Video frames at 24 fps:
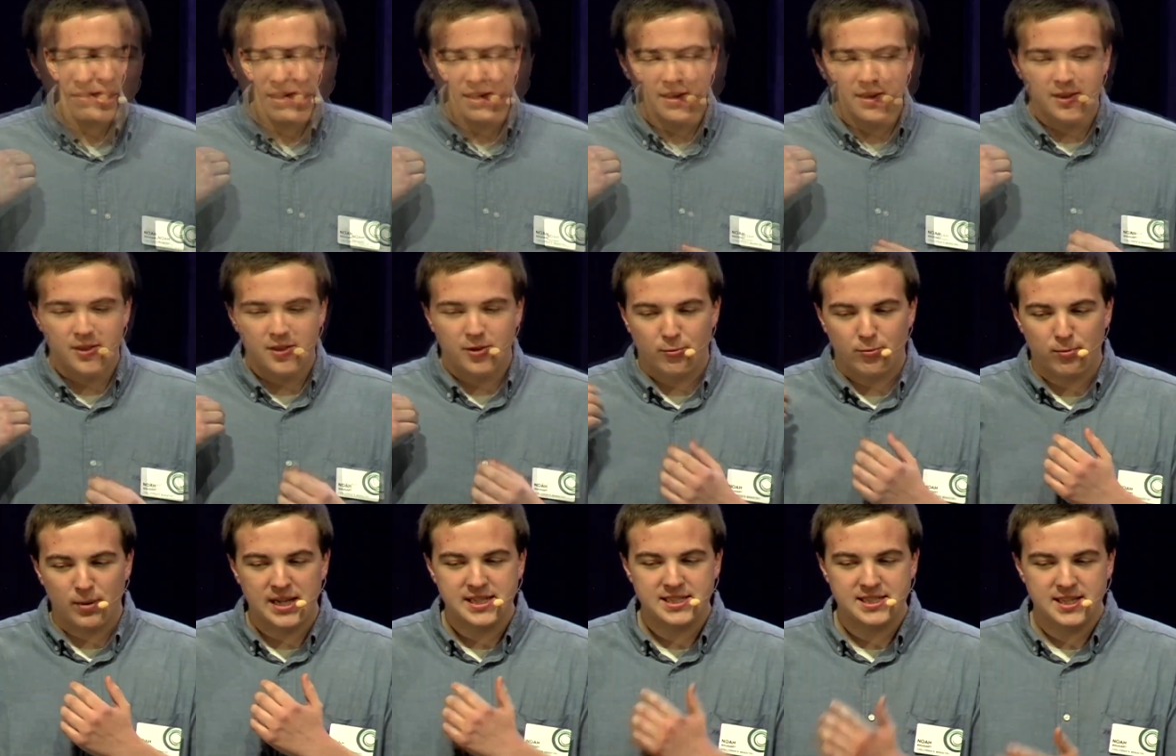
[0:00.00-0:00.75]
the
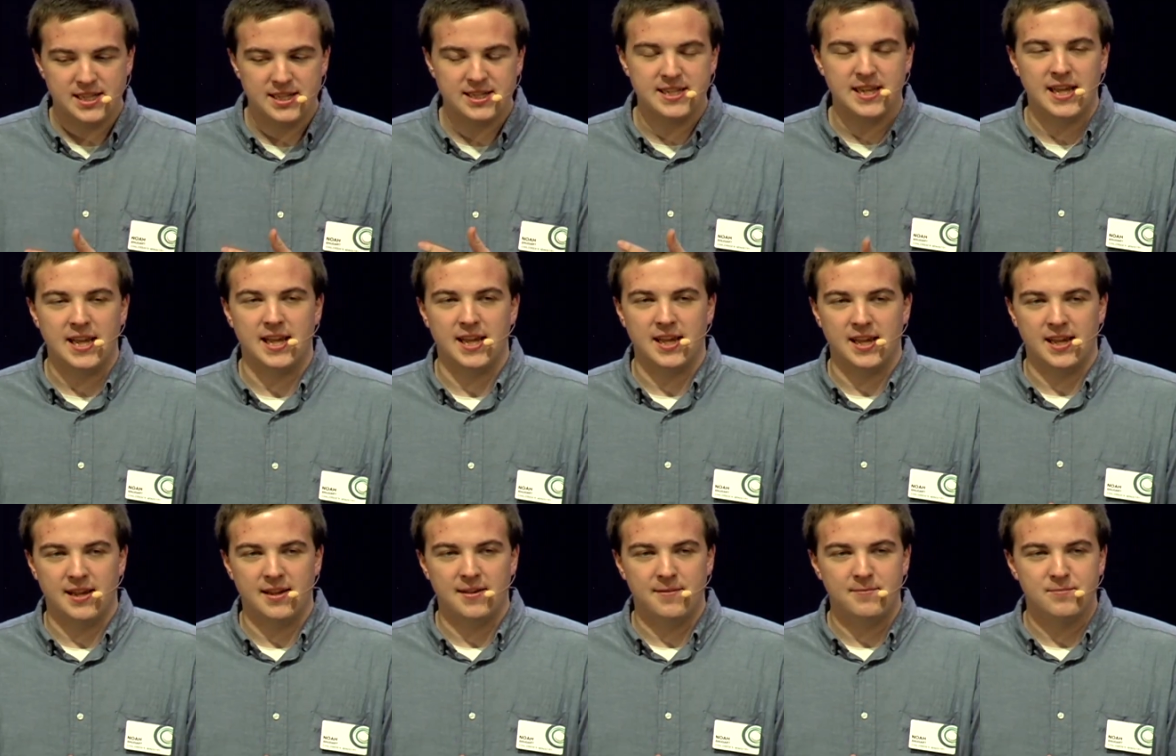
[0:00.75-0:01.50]
rest of the
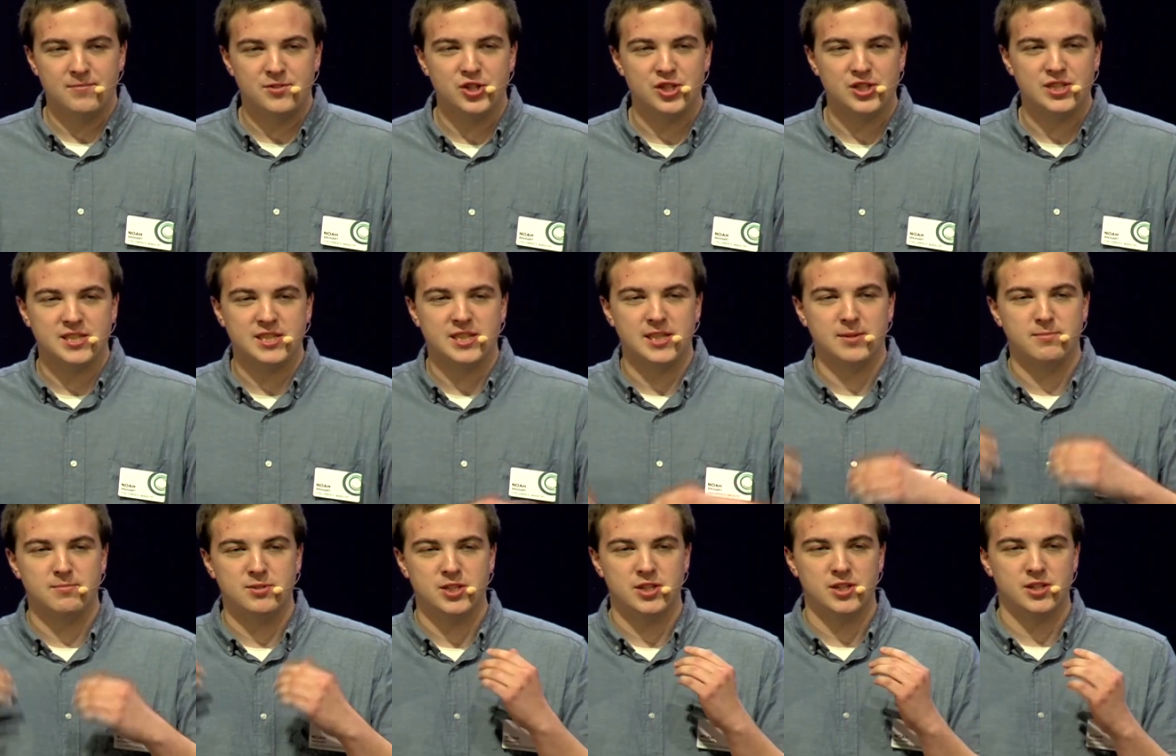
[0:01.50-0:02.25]
day just
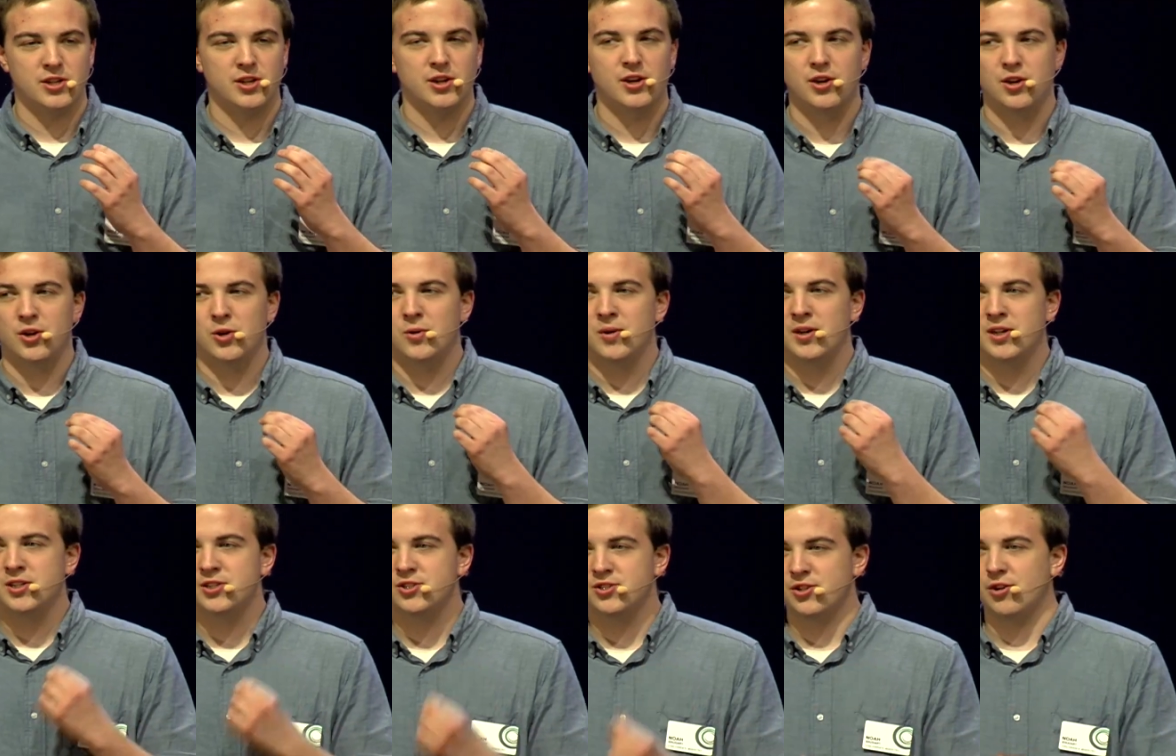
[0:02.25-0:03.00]
seems to go
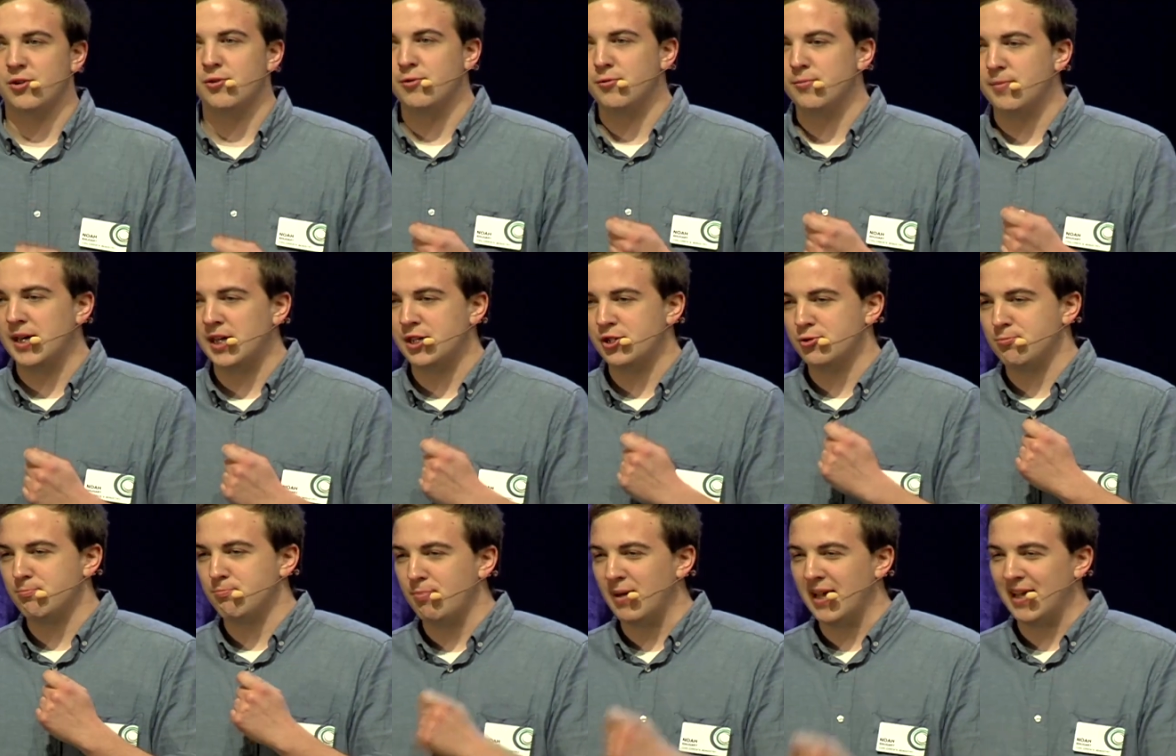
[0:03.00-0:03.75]
so much
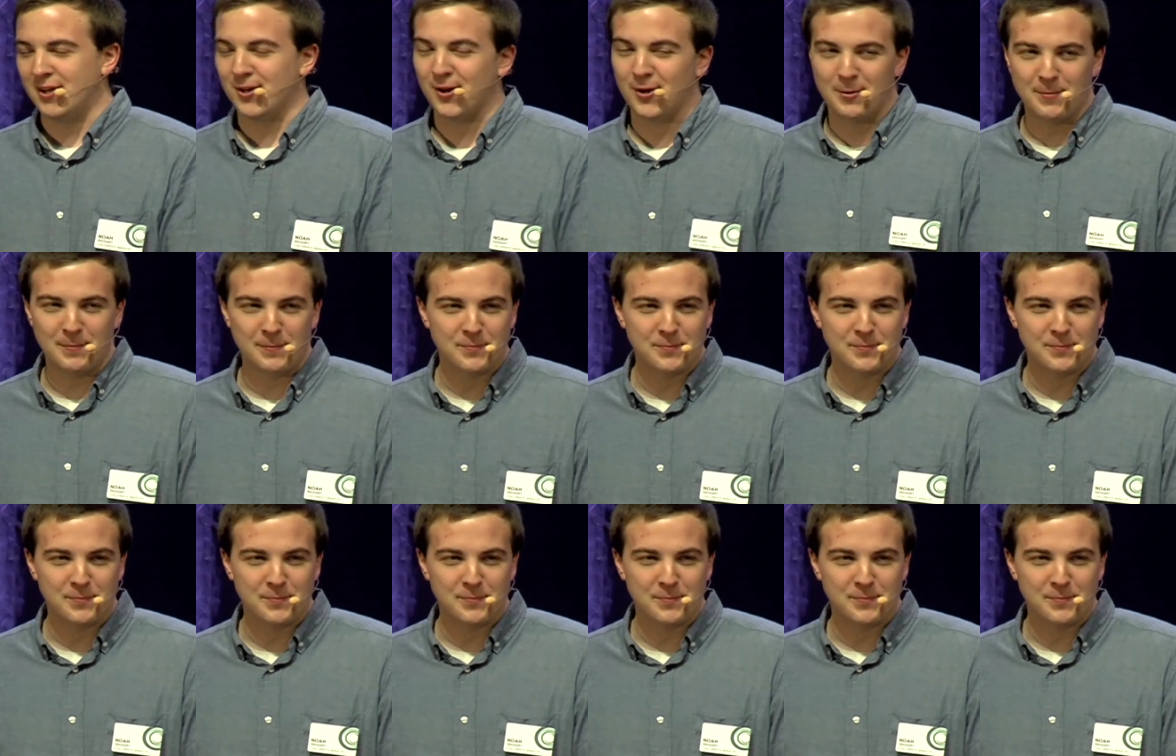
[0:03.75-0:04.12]
better